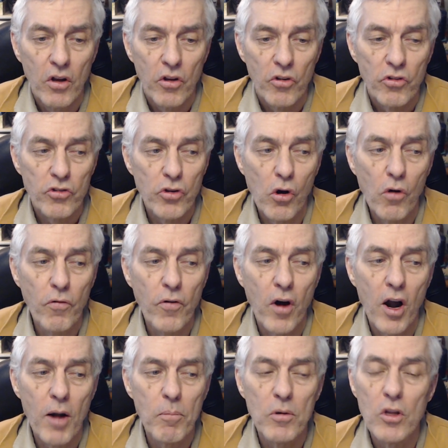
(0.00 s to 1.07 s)
so
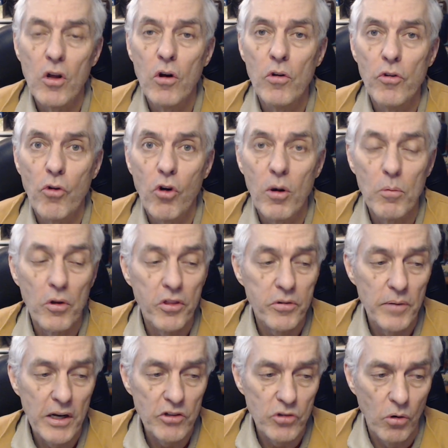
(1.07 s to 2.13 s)
far below normal
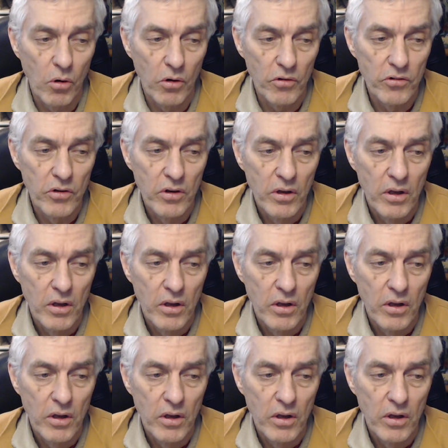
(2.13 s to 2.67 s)
thresholds.